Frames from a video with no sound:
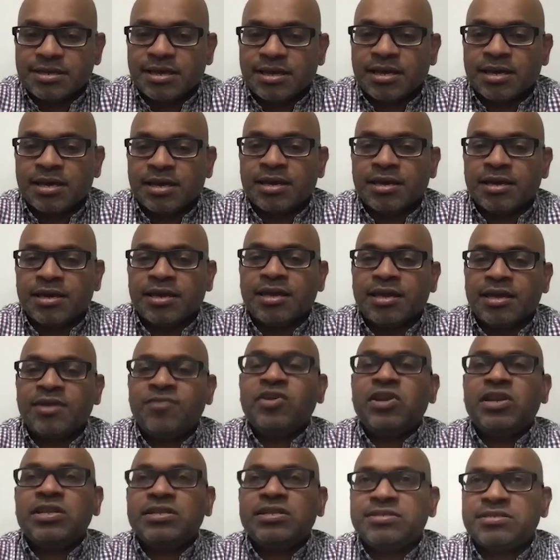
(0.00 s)
If
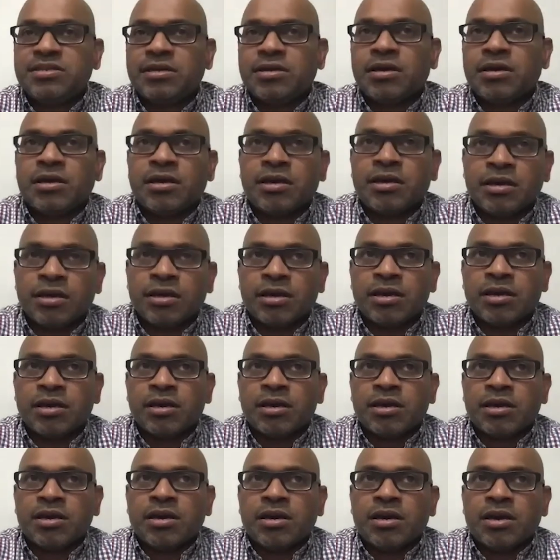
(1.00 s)
it is an
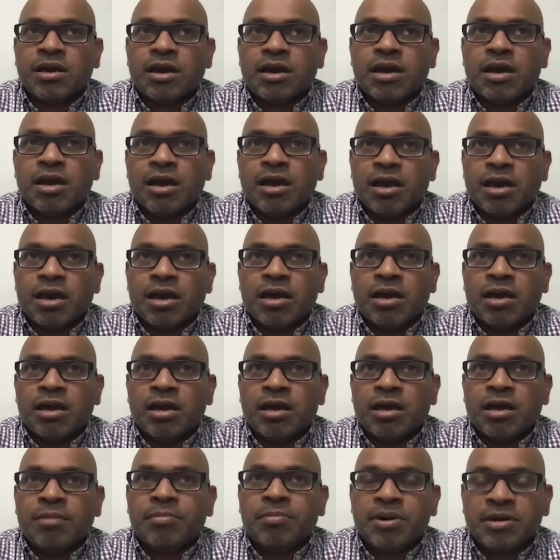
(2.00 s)

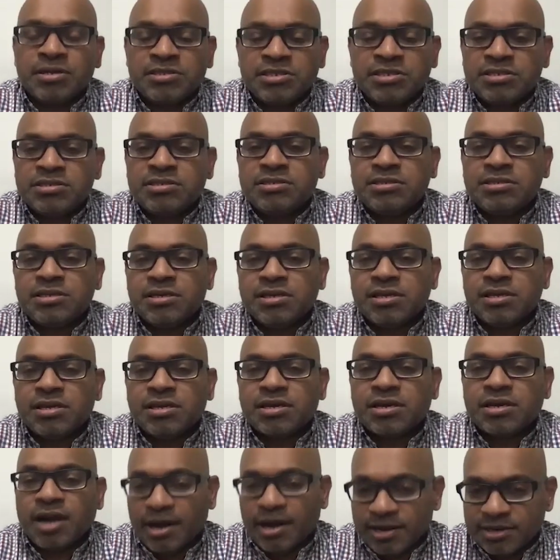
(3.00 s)
emergent
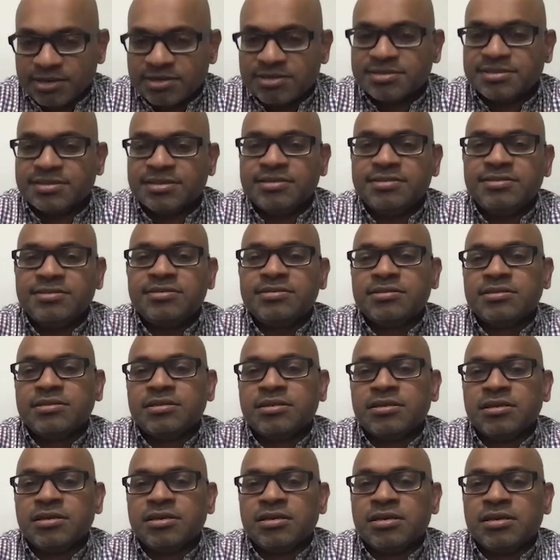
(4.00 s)
cardiac disease,
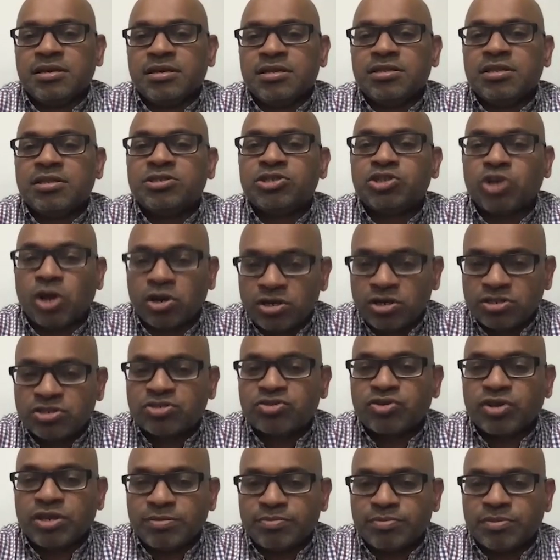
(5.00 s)
the shortest
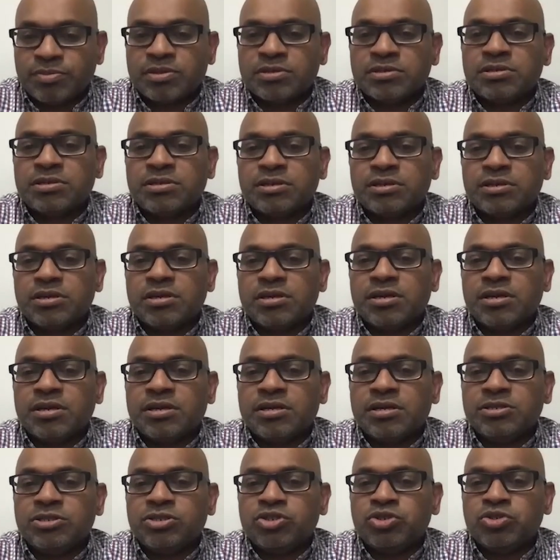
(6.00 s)
treatment
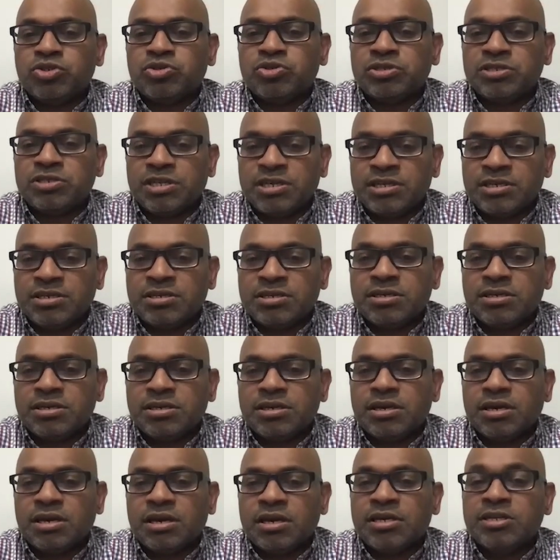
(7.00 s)
is to speak
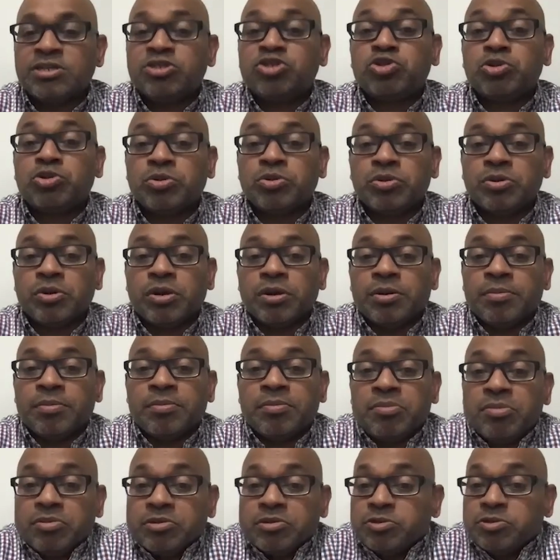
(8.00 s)
to
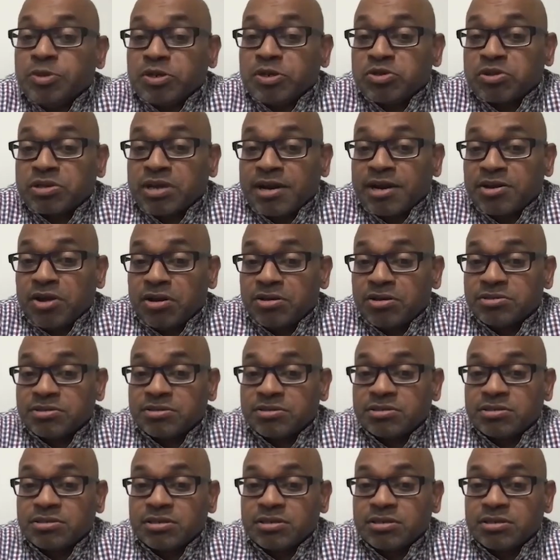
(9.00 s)
the cardiologist